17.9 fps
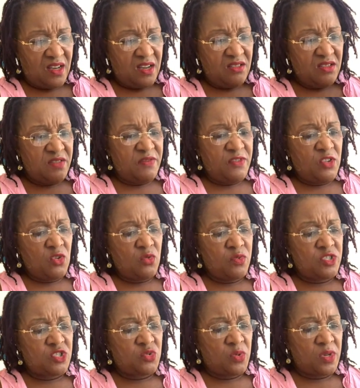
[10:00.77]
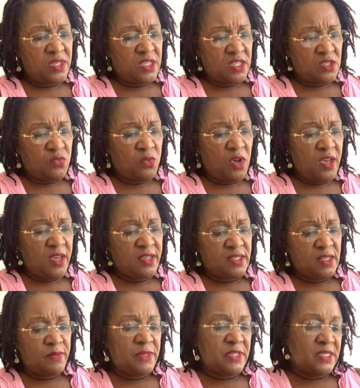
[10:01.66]
I don't even know which one this
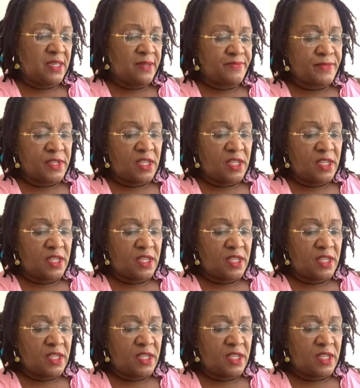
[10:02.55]
was. Let me see.